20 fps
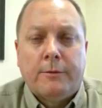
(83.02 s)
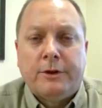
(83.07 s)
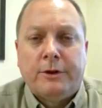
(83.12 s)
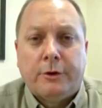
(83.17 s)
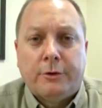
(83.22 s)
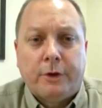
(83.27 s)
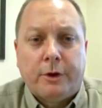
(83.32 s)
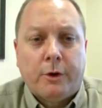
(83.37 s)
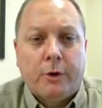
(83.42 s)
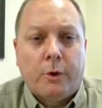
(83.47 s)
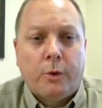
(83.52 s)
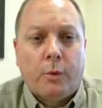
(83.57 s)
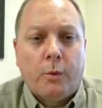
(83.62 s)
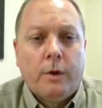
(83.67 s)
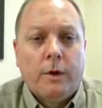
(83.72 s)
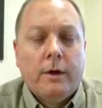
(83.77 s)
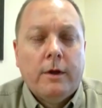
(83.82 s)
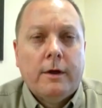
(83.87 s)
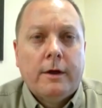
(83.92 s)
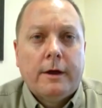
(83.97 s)
We don't
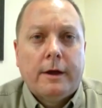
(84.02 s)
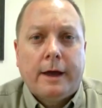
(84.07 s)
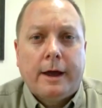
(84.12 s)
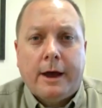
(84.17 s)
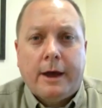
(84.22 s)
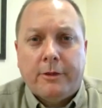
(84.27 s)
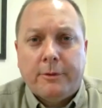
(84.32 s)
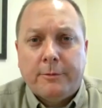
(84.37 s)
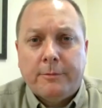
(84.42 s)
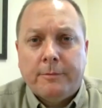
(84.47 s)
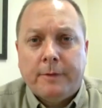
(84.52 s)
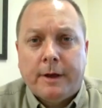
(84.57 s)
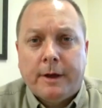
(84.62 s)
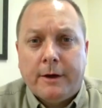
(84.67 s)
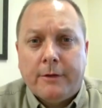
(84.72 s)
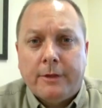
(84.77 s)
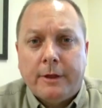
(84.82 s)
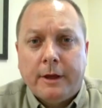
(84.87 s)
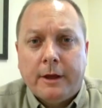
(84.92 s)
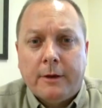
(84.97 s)
know how
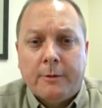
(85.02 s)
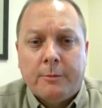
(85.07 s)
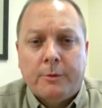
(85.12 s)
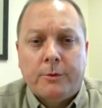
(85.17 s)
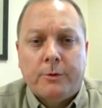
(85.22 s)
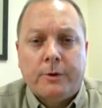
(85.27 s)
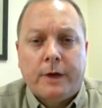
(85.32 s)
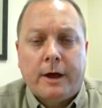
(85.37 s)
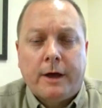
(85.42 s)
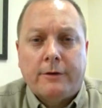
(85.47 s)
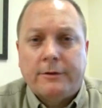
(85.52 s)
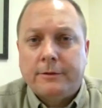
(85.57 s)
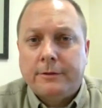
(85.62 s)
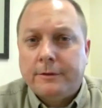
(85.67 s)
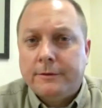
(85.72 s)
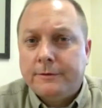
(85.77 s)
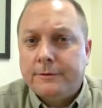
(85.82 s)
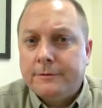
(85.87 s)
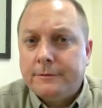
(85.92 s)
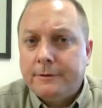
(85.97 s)
the animal got to
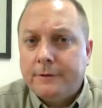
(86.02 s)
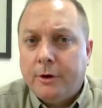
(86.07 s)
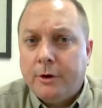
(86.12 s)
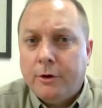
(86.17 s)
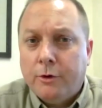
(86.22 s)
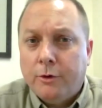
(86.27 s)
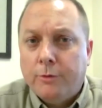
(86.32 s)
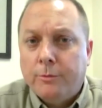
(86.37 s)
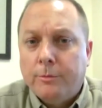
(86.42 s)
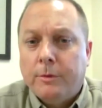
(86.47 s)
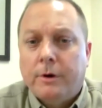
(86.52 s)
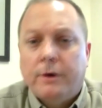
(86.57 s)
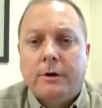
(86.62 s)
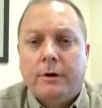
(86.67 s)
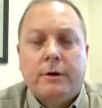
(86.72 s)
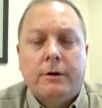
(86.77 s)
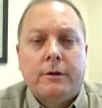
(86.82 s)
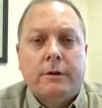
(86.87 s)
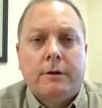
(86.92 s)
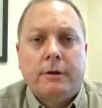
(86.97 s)
this home
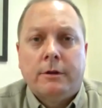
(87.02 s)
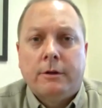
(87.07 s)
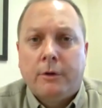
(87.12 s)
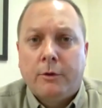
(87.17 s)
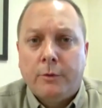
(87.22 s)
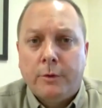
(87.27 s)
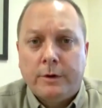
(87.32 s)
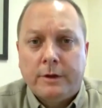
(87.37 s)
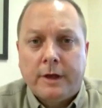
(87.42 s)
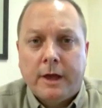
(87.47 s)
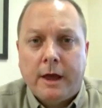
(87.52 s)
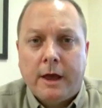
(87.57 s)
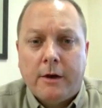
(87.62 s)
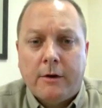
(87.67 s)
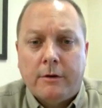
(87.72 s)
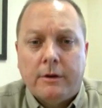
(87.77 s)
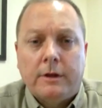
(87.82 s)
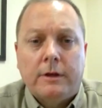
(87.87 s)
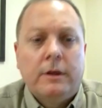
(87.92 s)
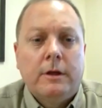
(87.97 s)
in Owen
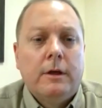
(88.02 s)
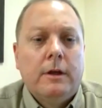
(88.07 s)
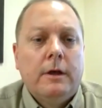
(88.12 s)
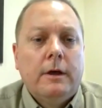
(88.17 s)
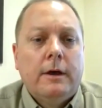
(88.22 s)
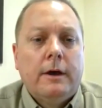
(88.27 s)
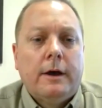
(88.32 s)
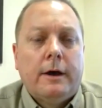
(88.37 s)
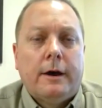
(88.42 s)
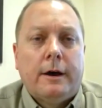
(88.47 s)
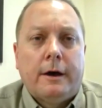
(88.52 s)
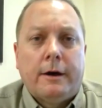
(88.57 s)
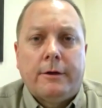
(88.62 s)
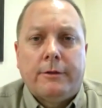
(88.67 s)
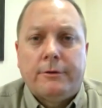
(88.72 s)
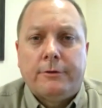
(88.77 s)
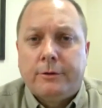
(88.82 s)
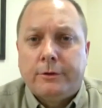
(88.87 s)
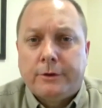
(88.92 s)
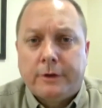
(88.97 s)
County.
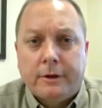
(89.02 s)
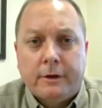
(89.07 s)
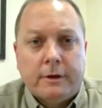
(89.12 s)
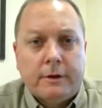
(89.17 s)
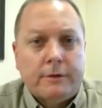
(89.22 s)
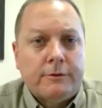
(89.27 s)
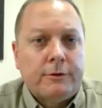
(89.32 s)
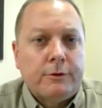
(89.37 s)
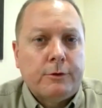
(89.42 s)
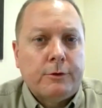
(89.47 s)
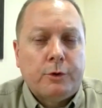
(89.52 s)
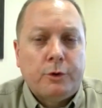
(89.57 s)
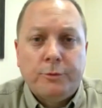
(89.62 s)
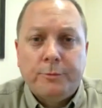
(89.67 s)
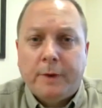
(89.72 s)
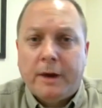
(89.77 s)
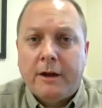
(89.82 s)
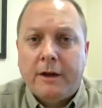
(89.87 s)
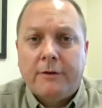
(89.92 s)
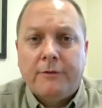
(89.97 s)
They're looking into who
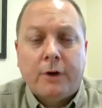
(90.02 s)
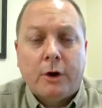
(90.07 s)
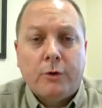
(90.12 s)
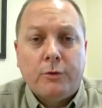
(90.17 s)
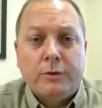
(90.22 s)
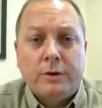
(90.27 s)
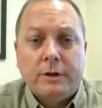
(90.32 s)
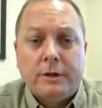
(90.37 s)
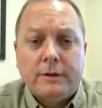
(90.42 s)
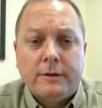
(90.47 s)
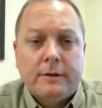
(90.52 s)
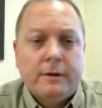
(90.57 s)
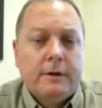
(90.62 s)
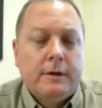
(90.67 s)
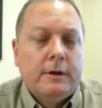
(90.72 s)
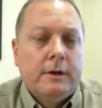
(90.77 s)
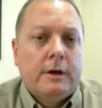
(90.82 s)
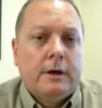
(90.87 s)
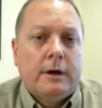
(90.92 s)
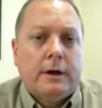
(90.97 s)
might have owned it,
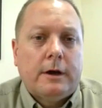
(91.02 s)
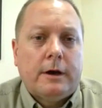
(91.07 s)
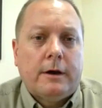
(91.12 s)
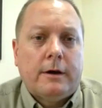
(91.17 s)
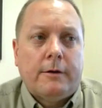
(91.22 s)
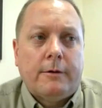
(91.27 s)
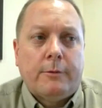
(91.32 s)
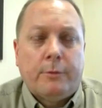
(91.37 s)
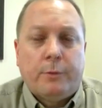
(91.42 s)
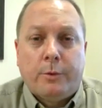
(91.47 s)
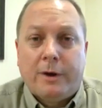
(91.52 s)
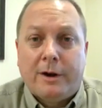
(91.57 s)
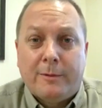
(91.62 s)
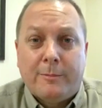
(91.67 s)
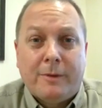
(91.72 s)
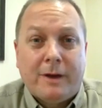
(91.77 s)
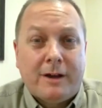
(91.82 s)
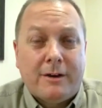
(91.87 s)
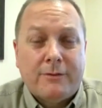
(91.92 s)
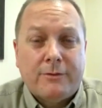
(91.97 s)
where
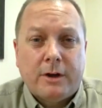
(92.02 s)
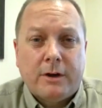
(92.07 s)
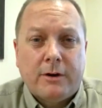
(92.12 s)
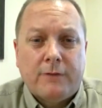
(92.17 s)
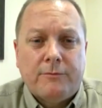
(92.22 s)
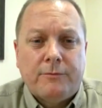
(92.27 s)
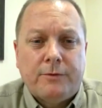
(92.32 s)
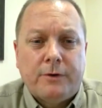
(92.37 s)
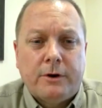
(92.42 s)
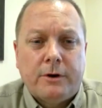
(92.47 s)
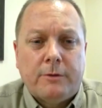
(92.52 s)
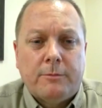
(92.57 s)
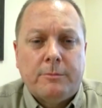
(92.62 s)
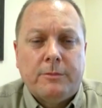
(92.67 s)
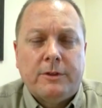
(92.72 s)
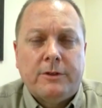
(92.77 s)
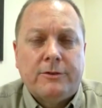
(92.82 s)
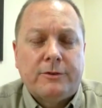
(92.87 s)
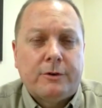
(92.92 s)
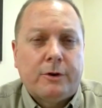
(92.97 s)
it might have come
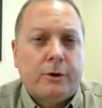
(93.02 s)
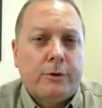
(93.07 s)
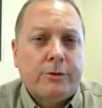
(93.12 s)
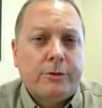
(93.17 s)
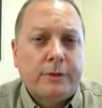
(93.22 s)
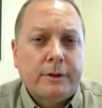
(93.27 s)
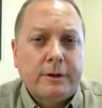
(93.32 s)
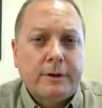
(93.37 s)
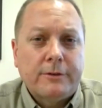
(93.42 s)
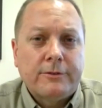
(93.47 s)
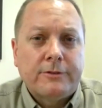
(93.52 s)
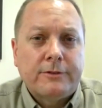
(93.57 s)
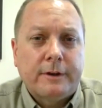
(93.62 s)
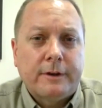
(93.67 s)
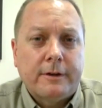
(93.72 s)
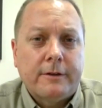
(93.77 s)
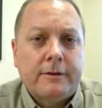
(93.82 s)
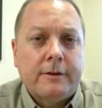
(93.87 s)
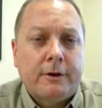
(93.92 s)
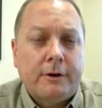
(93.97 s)
from. These are all things
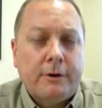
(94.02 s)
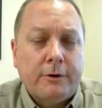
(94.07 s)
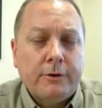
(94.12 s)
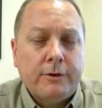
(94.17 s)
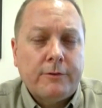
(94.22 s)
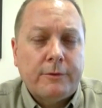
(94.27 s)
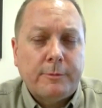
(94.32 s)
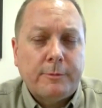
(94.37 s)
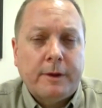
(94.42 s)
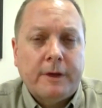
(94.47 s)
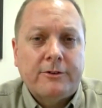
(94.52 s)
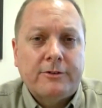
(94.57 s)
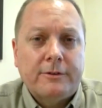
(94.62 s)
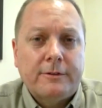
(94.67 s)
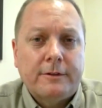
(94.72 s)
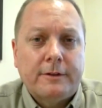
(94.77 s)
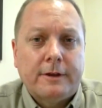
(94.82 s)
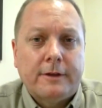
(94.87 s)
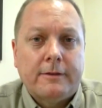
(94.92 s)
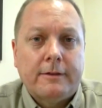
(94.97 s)
that, all
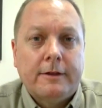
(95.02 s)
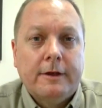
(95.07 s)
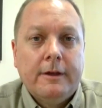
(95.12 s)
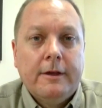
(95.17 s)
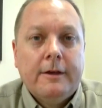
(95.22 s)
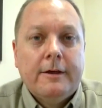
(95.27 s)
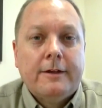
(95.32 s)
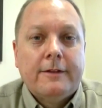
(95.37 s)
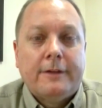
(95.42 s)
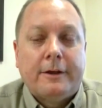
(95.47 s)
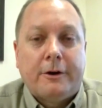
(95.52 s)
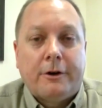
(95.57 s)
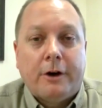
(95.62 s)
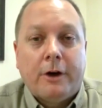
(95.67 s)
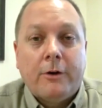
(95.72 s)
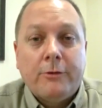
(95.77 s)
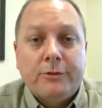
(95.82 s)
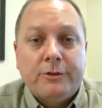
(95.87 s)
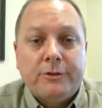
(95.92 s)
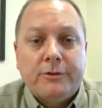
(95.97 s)
information that our
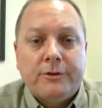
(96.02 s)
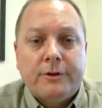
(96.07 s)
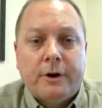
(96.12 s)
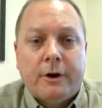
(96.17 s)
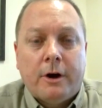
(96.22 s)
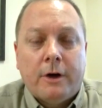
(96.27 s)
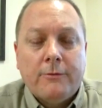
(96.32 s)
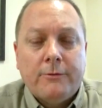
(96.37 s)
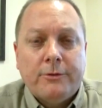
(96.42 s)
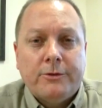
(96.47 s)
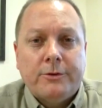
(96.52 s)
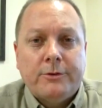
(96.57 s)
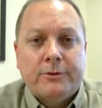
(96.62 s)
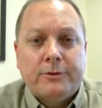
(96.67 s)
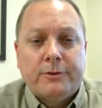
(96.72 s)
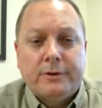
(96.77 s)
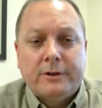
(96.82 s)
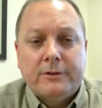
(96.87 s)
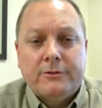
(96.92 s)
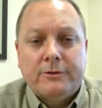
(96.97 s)

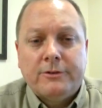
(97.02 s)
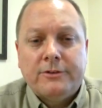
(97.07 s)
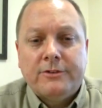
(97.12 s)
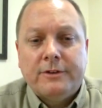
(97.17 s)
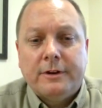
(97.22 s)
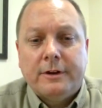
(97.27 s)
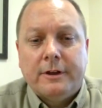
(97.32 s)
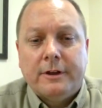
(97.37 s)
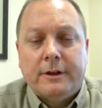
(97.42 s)
officers are interested